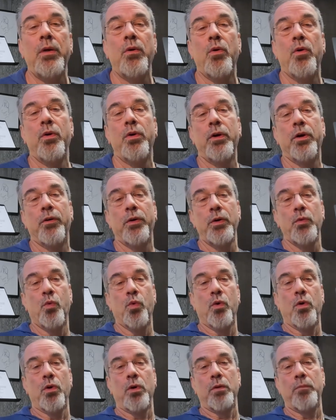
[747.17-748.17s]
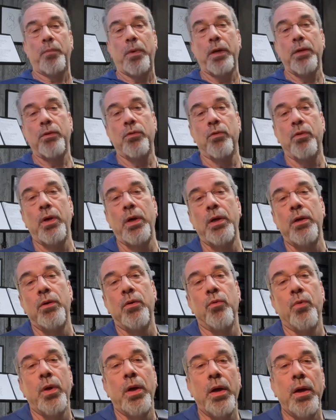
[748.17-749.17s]
Ordinary World by Duran
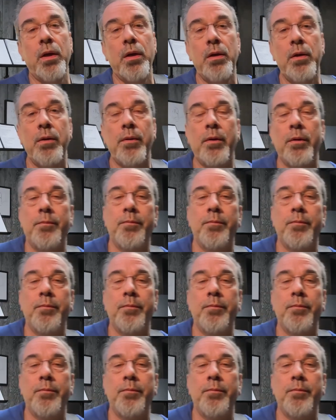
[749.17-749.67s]
Duran.